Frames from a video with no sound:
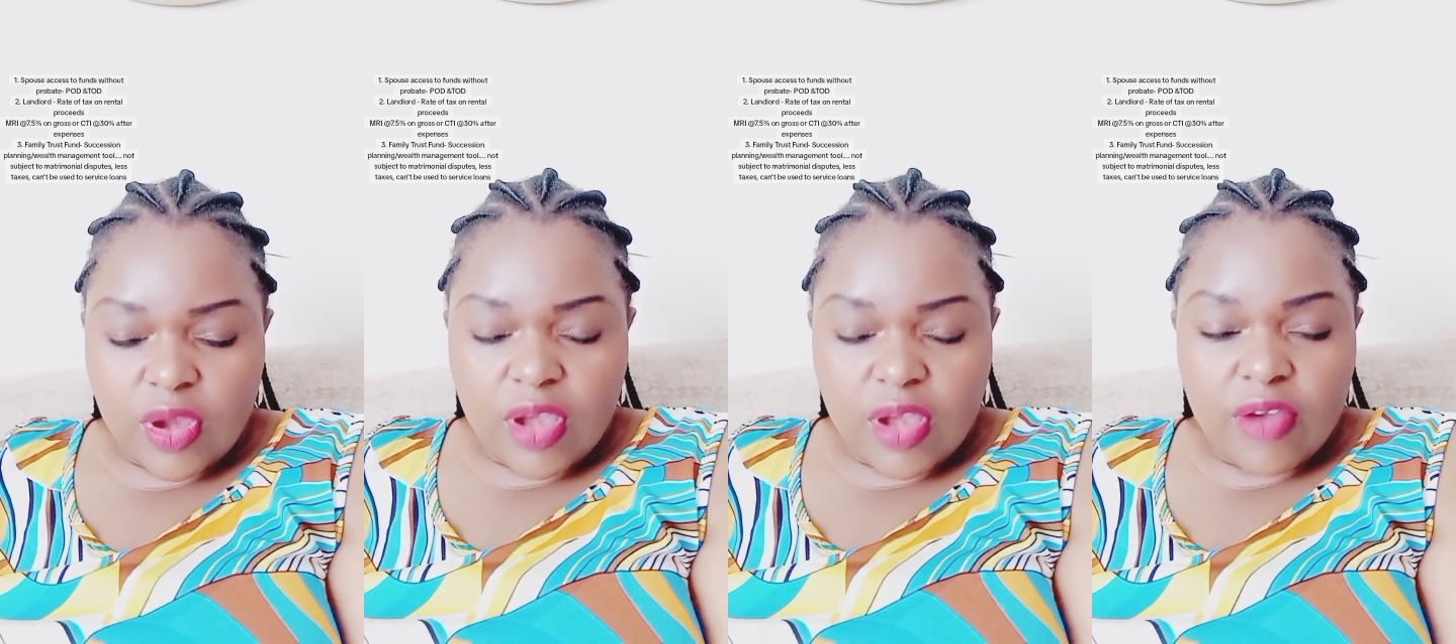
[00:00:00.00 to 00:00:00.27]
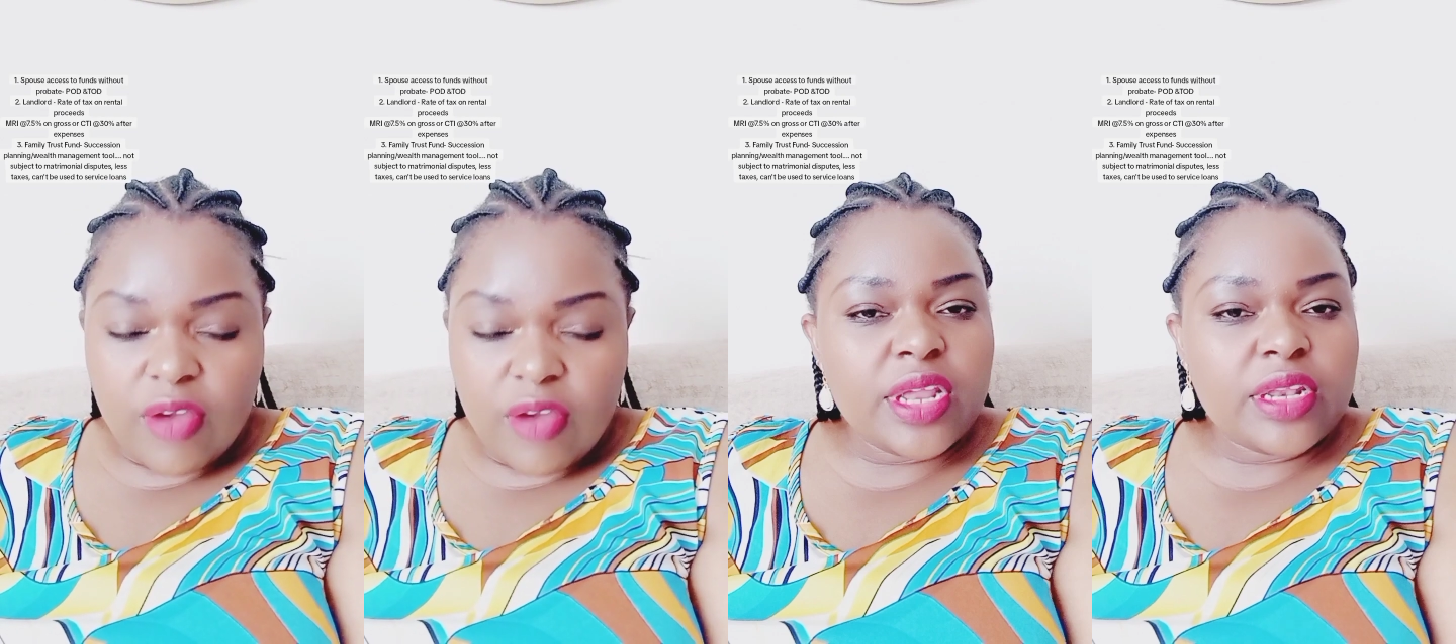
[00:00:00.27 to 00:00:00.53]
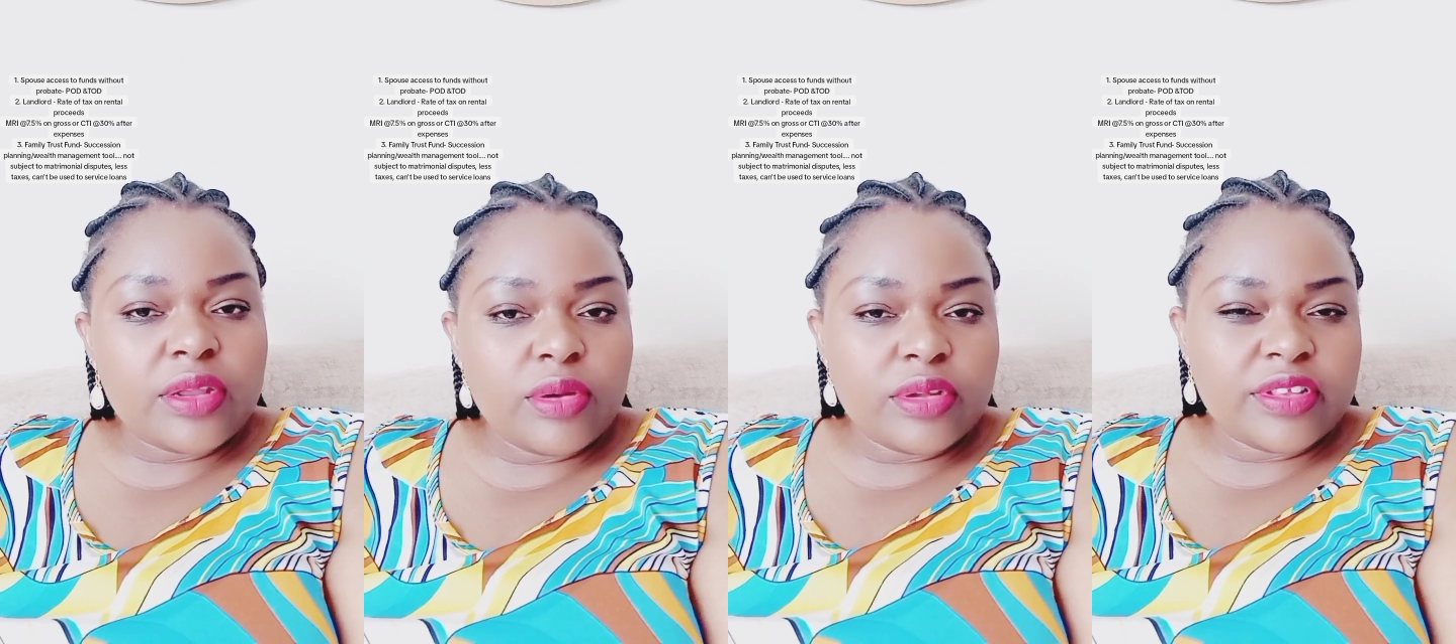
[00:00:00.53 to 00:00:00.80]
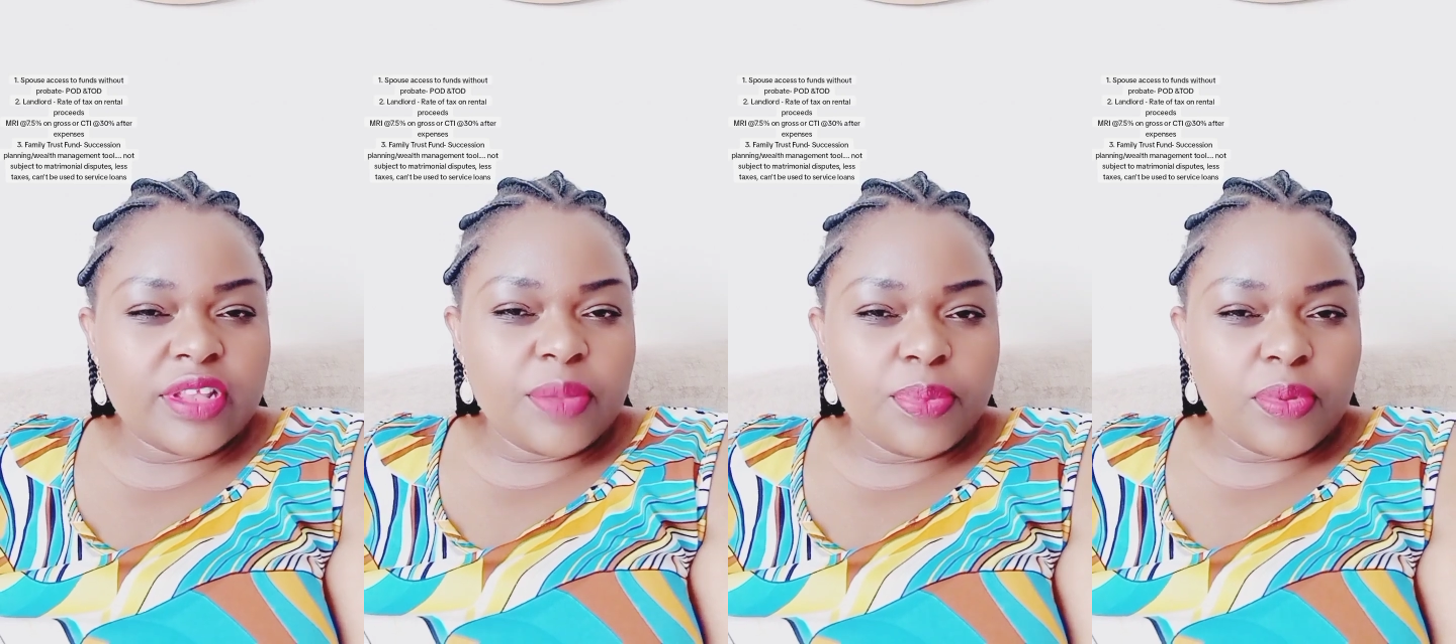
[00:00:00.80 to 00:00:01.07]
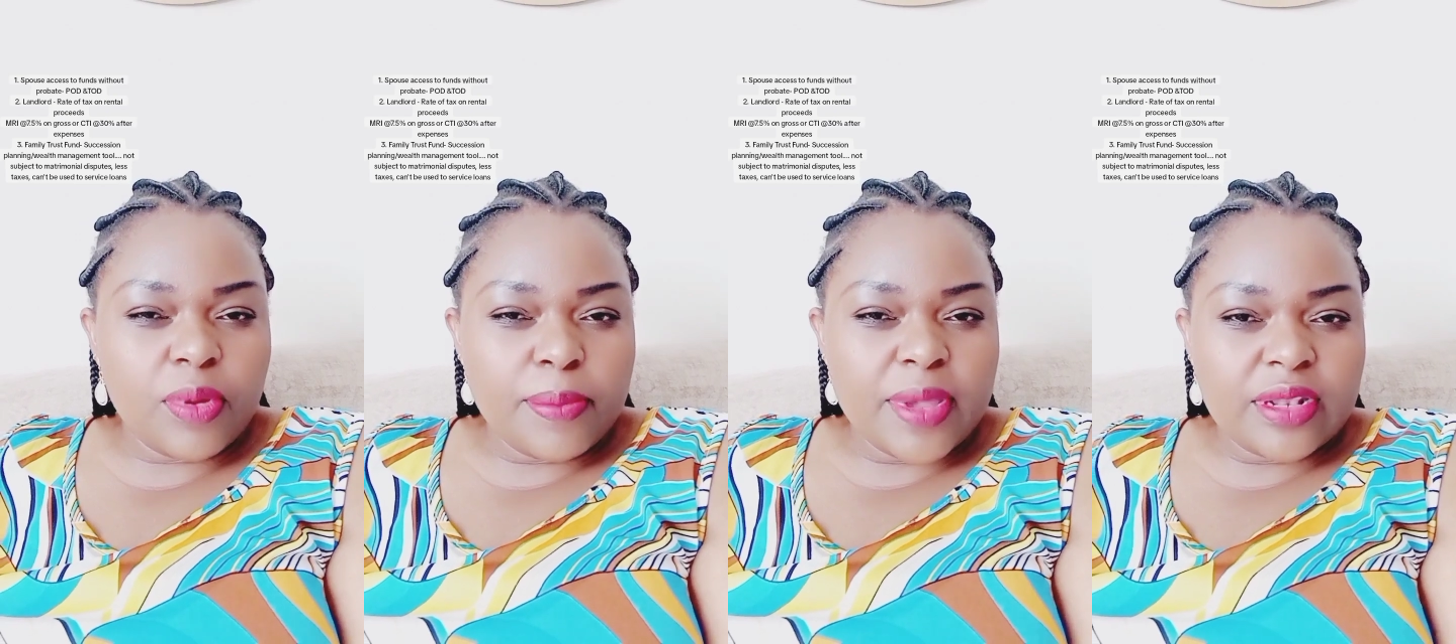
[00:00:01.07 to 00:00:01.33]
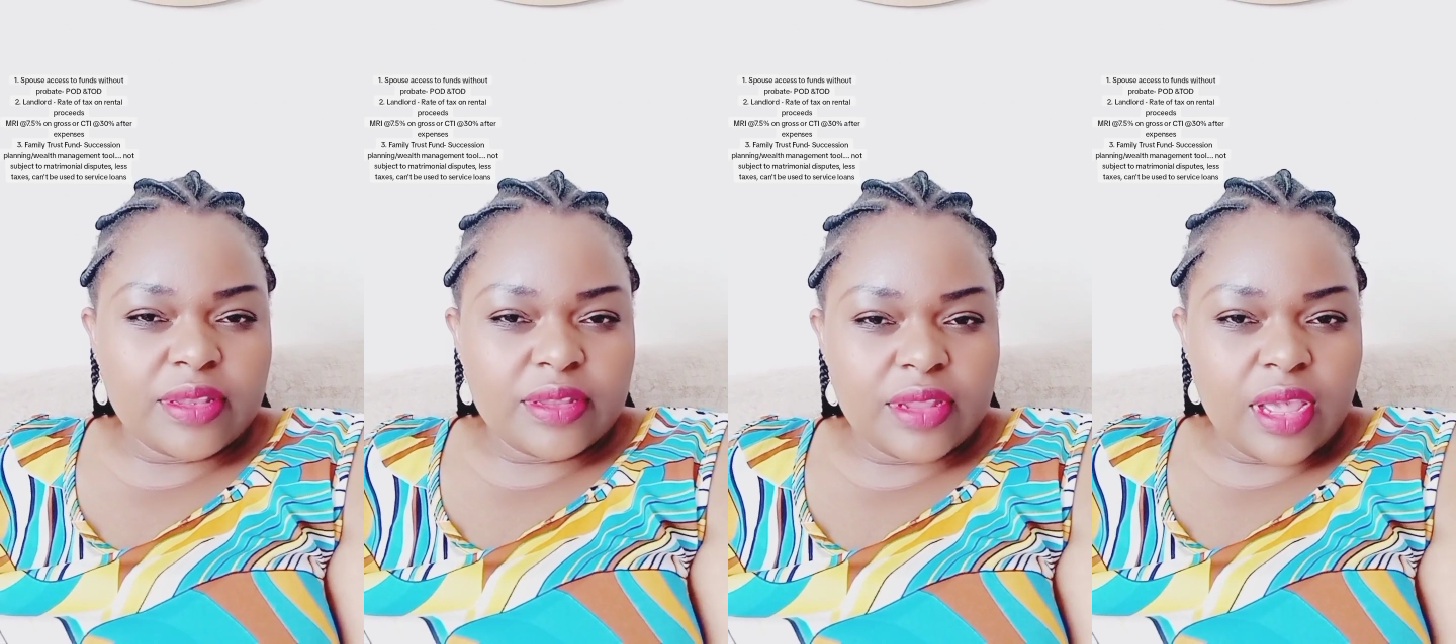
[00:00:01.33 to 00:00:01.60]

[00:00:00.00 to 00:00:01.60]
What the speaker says: avoid costly probate,